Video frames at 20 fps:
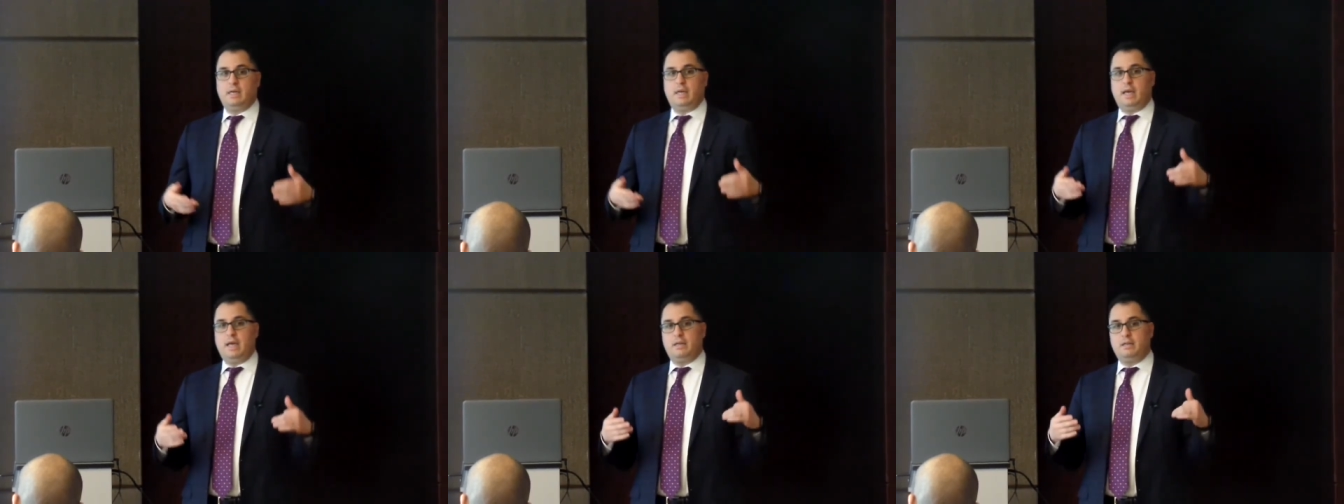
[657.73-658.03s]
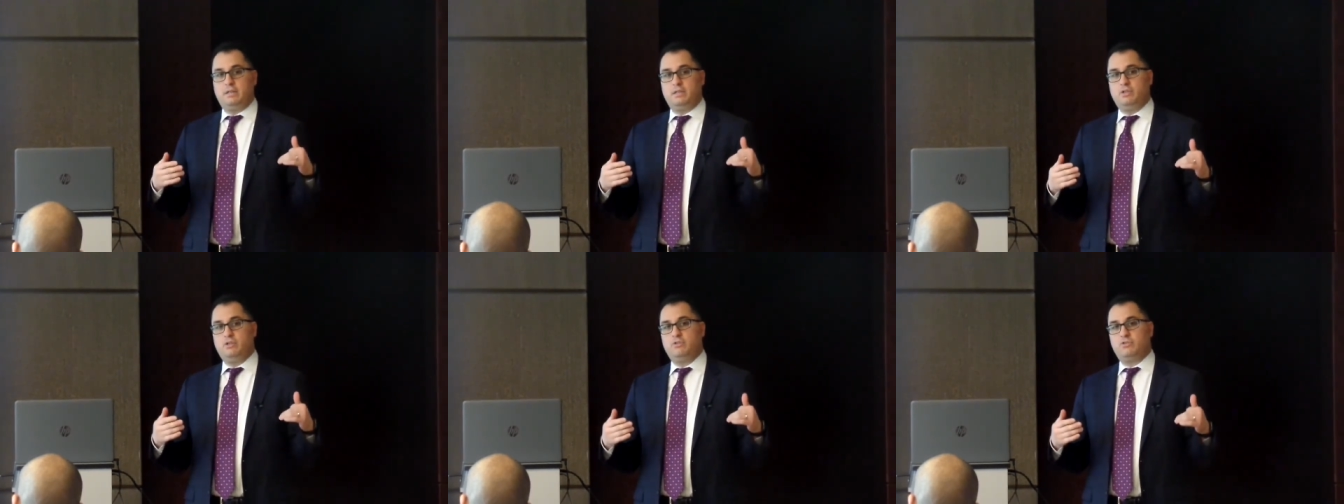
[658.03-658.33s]

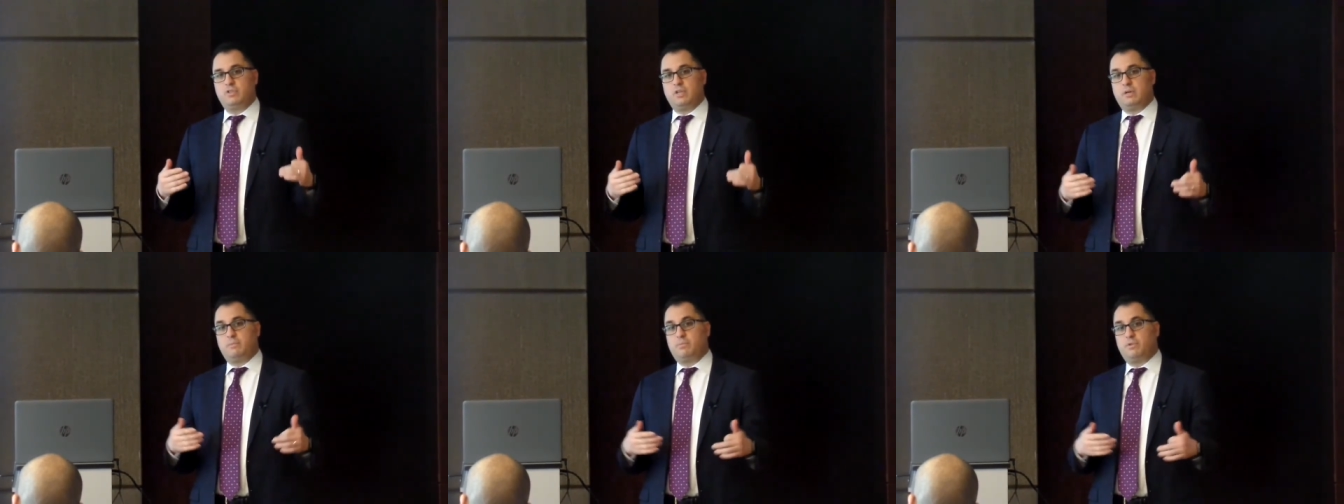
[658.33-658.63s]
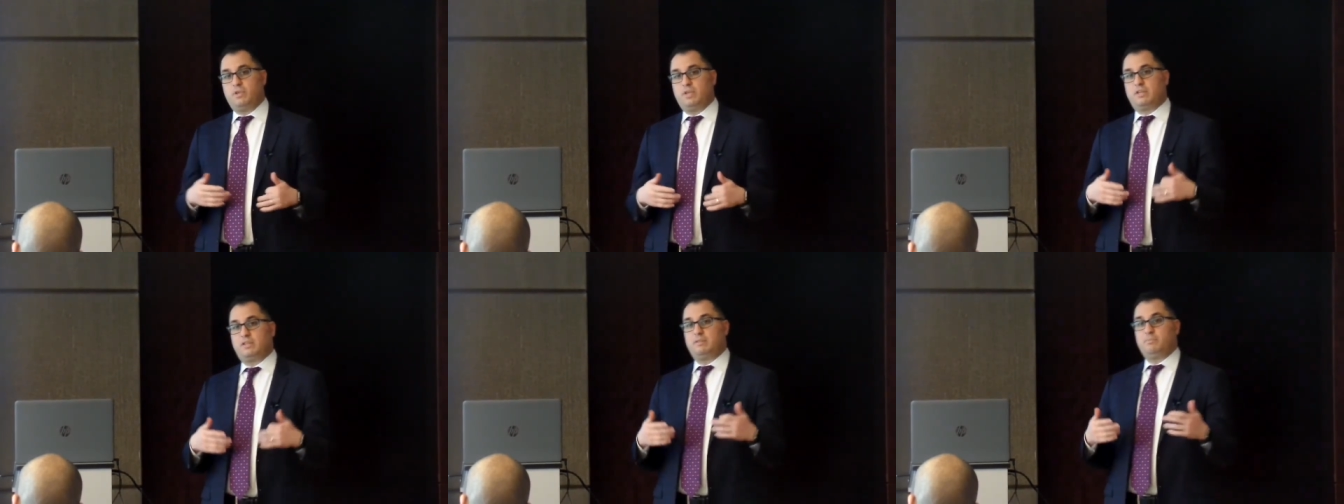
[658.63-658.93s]
and using
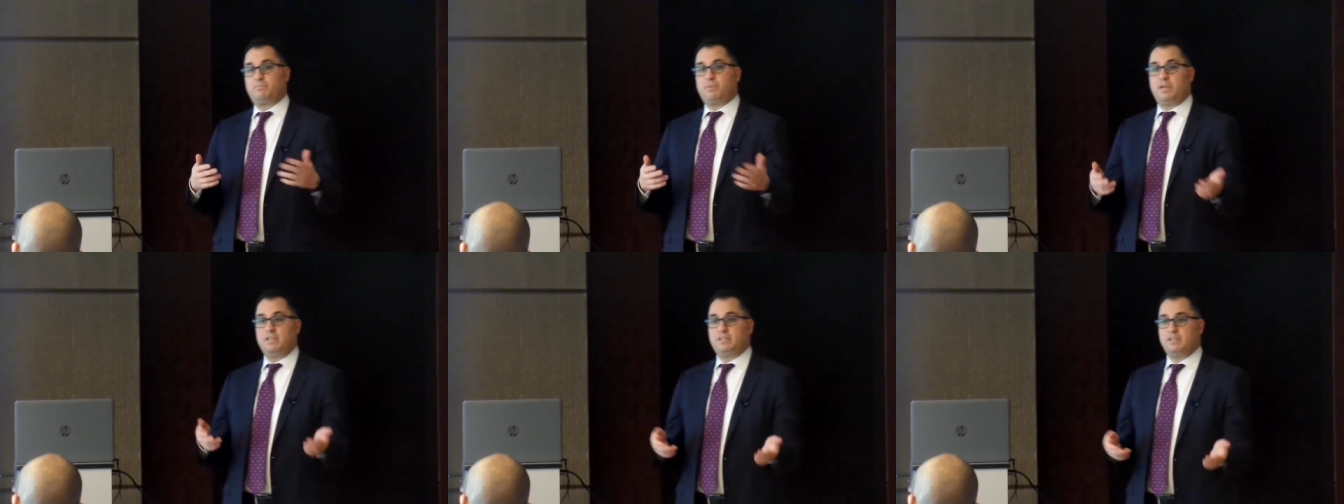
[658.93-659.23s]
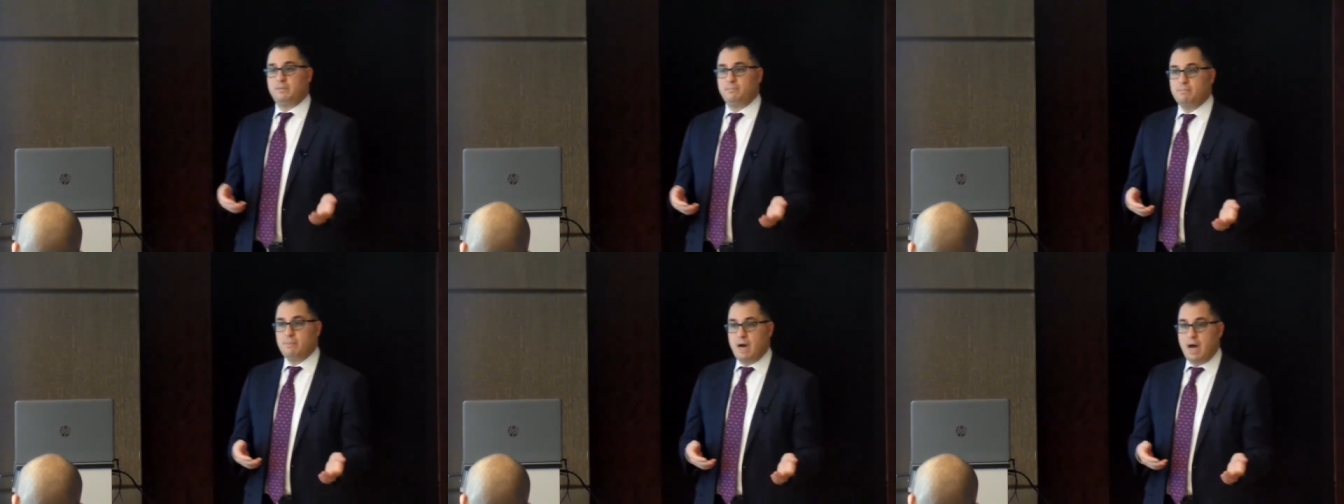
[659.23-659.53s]
predictive
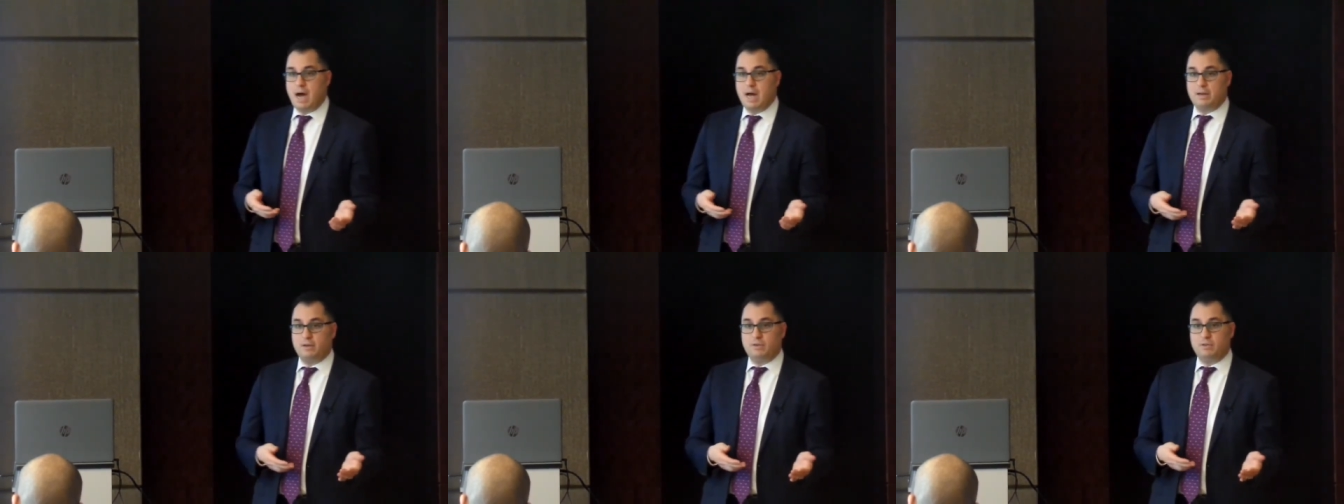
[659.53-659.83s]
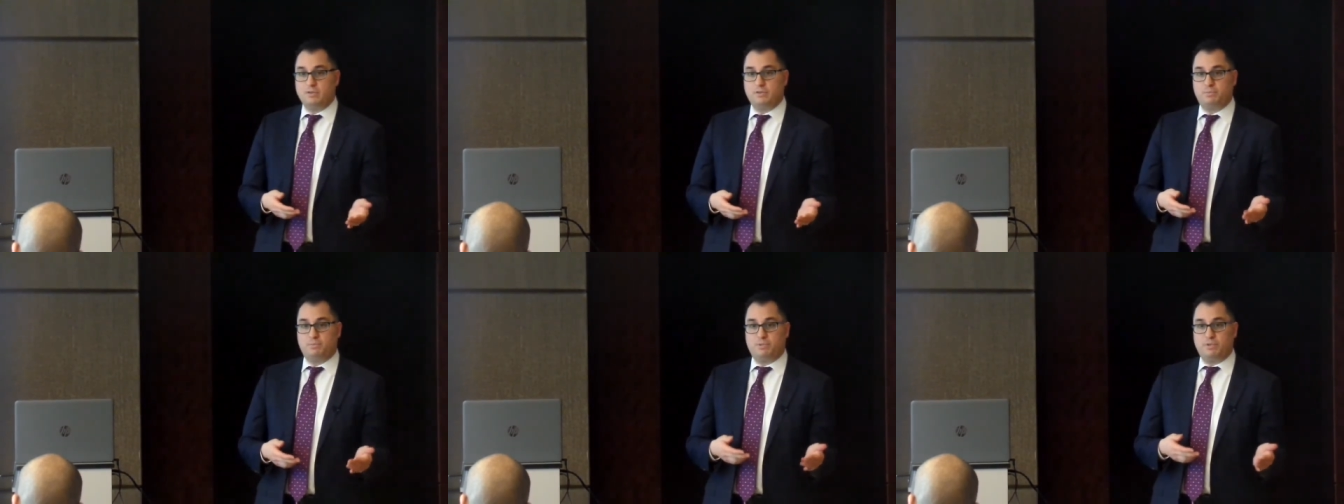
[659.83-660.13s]
pricing
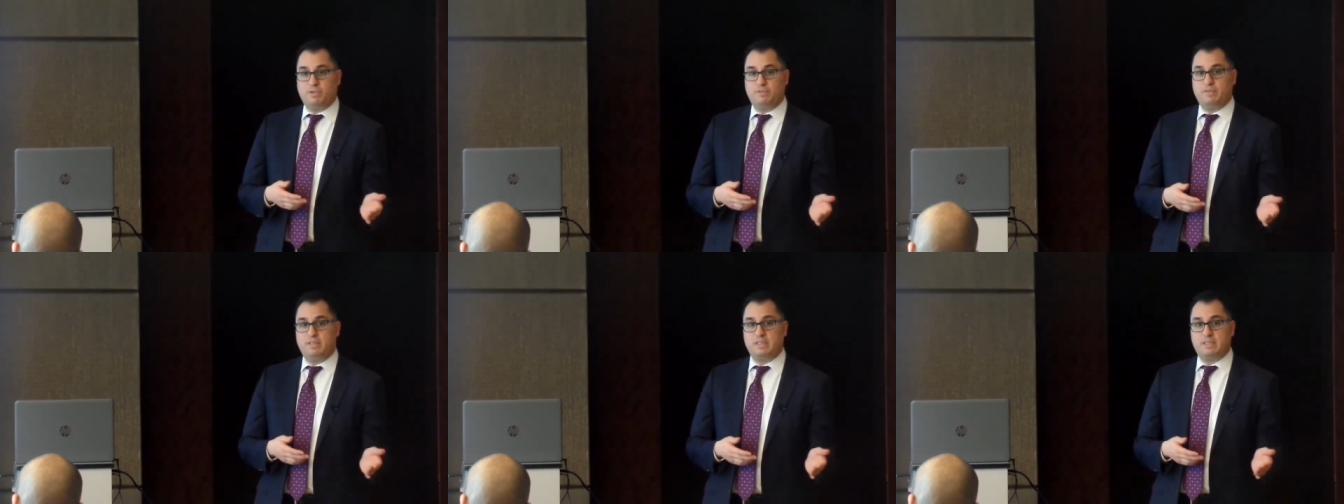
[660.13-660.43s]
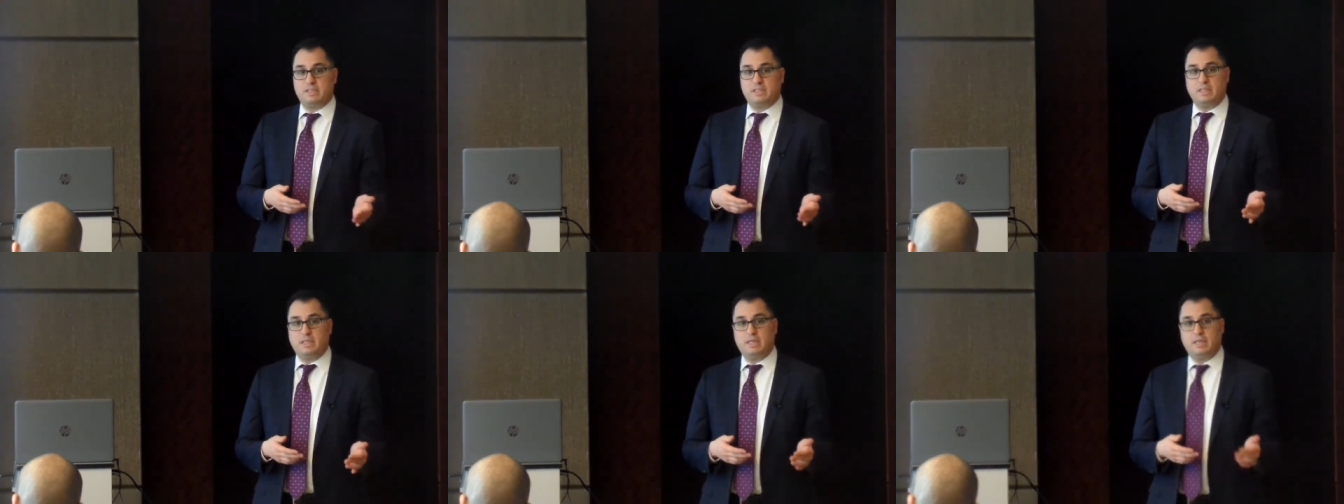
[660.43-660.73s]
models
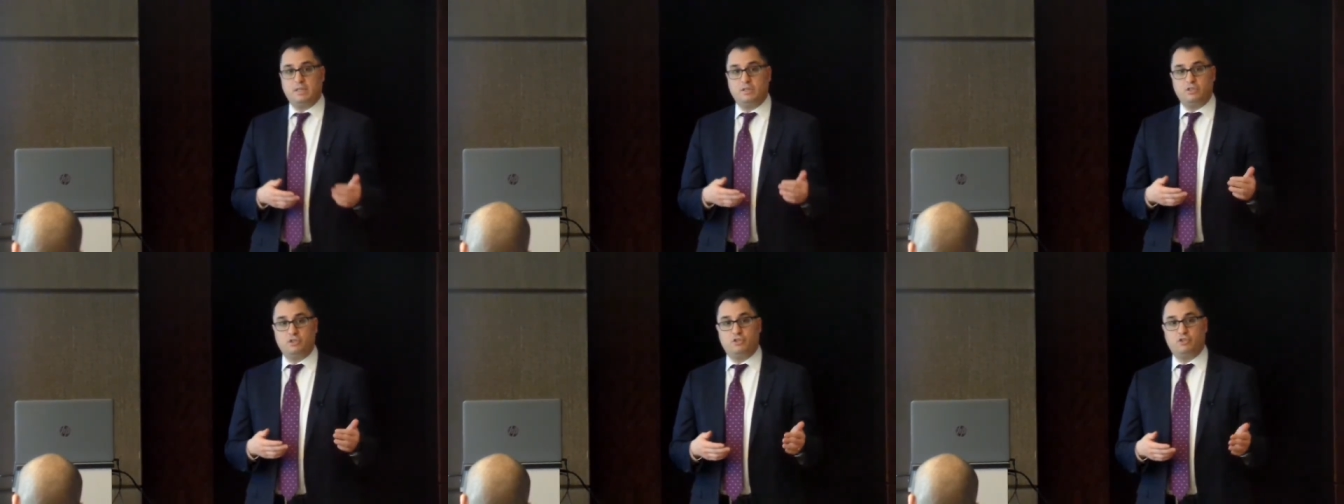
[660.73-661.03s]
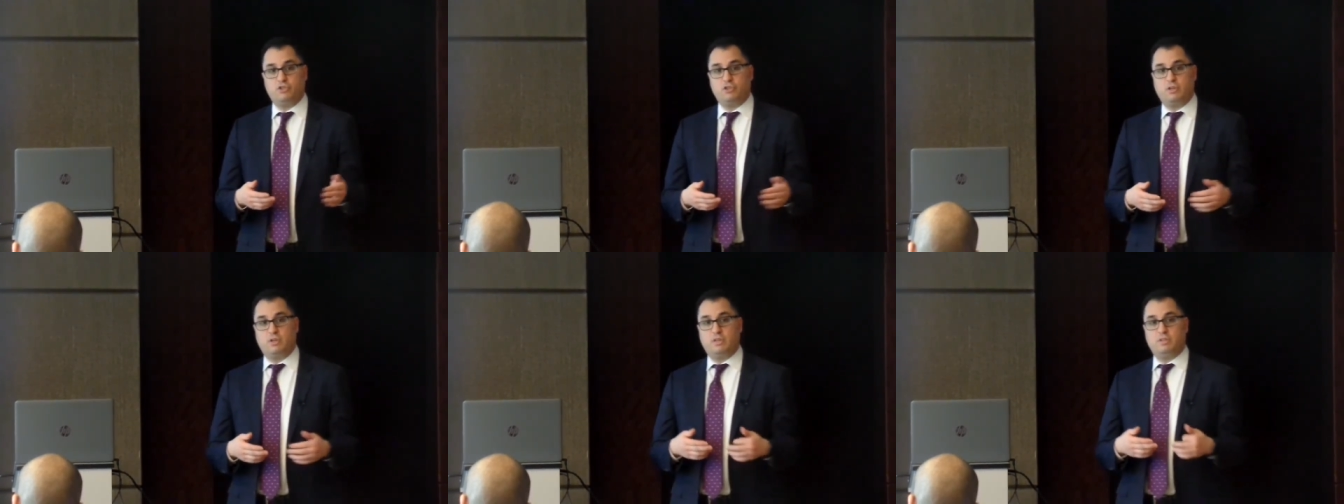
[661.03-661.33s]
previously in
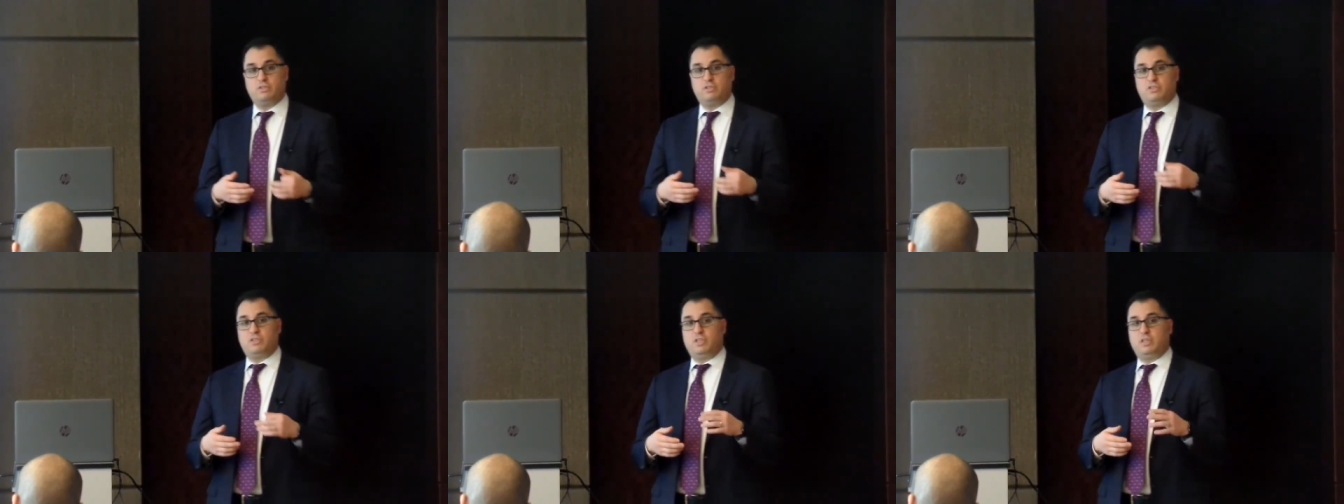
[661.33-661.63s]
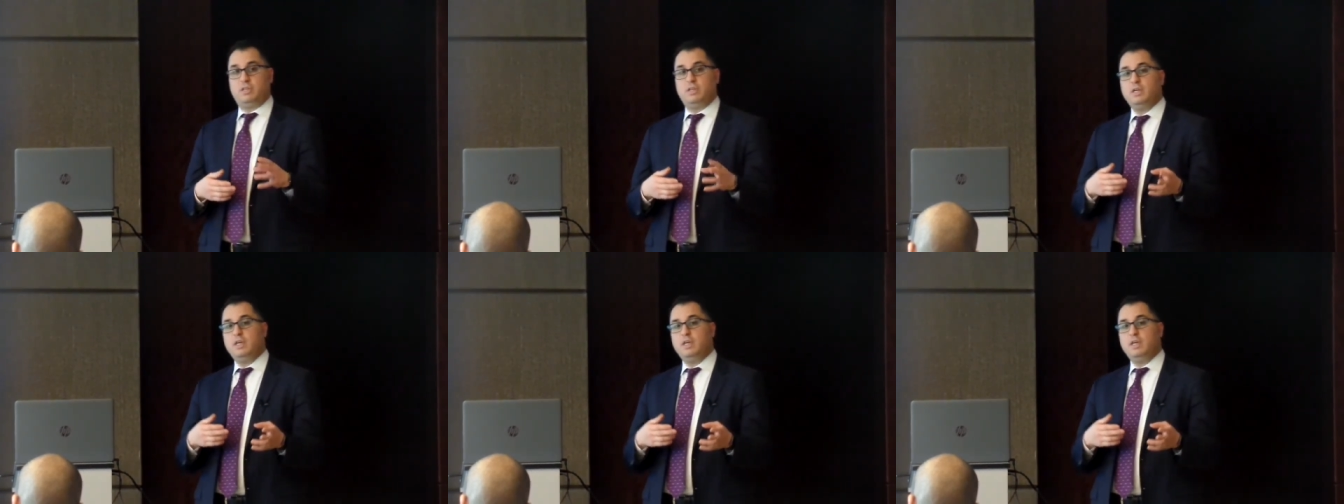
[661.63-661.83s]
insurance